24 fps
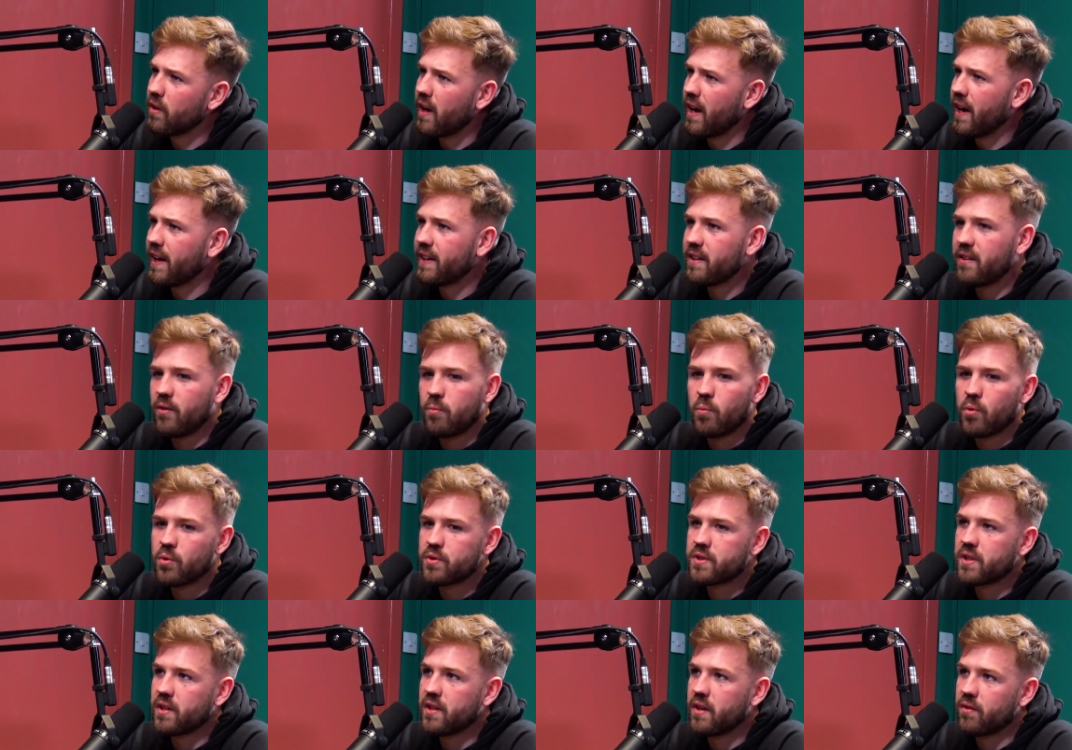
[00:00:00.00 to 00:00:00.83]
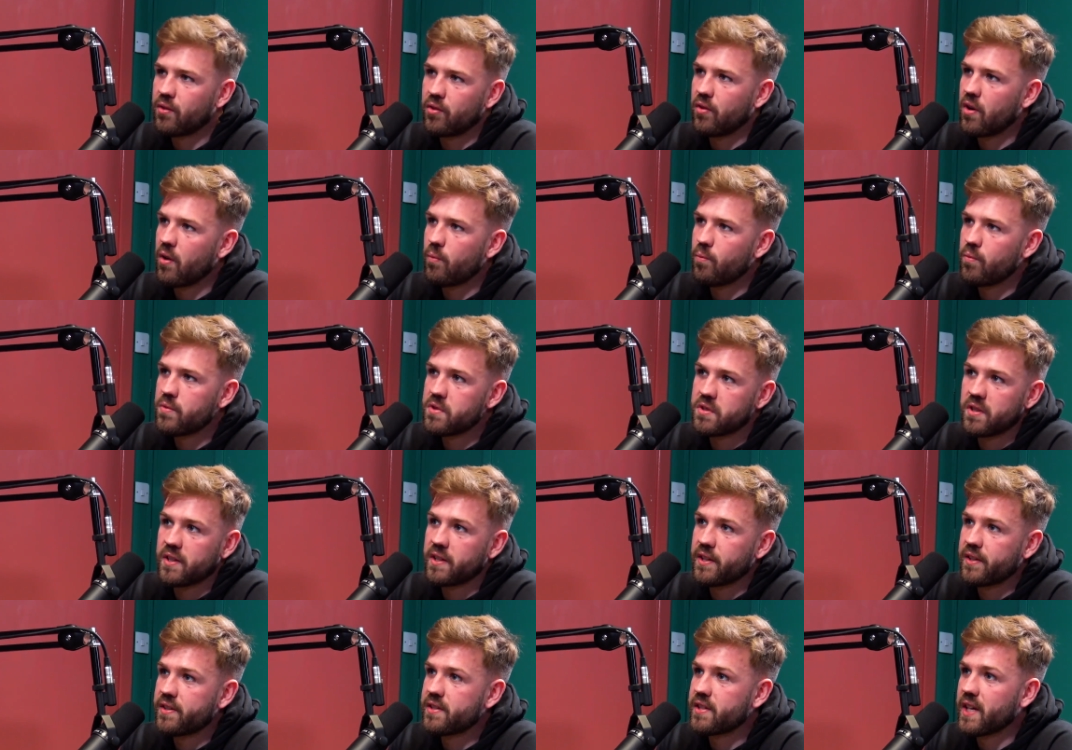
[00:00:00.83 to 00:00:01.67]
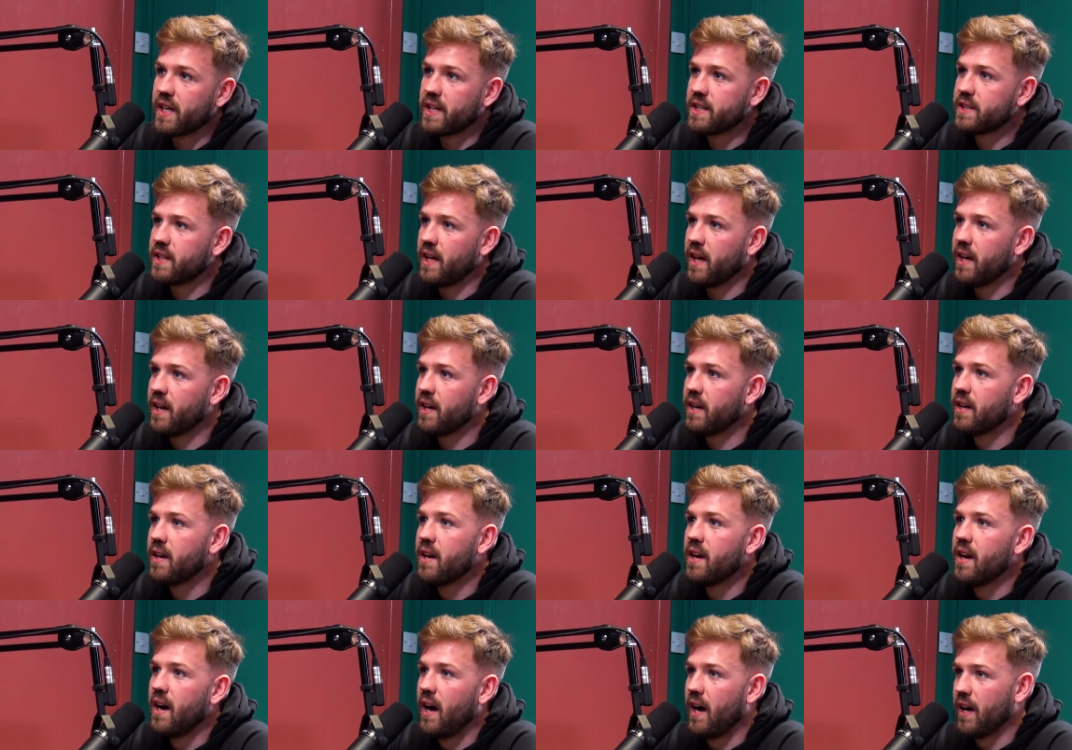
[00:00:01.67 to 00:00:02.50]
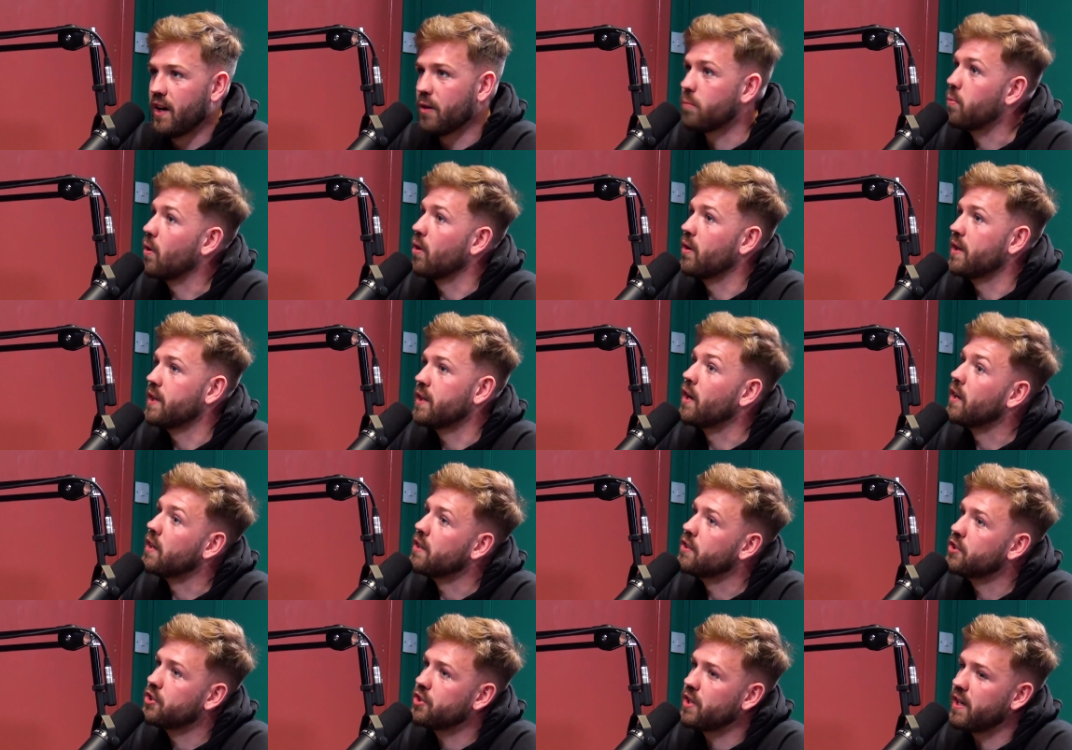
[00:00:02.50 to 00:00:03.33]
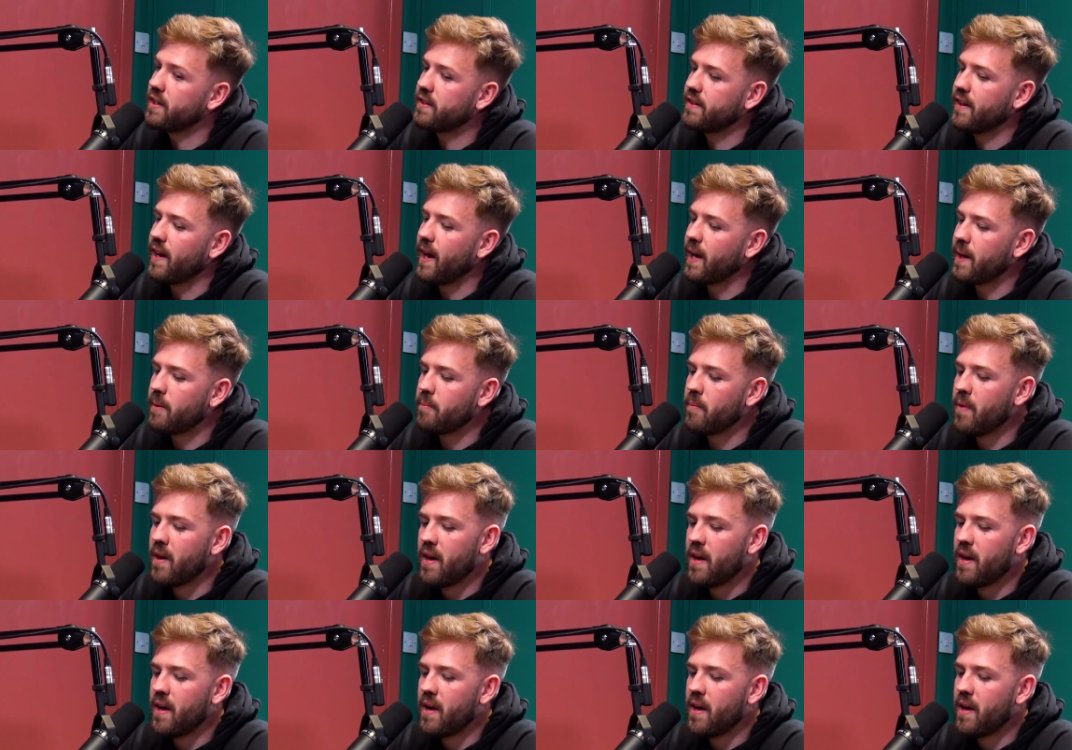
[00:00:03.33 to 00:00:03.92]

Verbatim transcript: I think the most I'd ever run was like six k, and I probably done a shit time.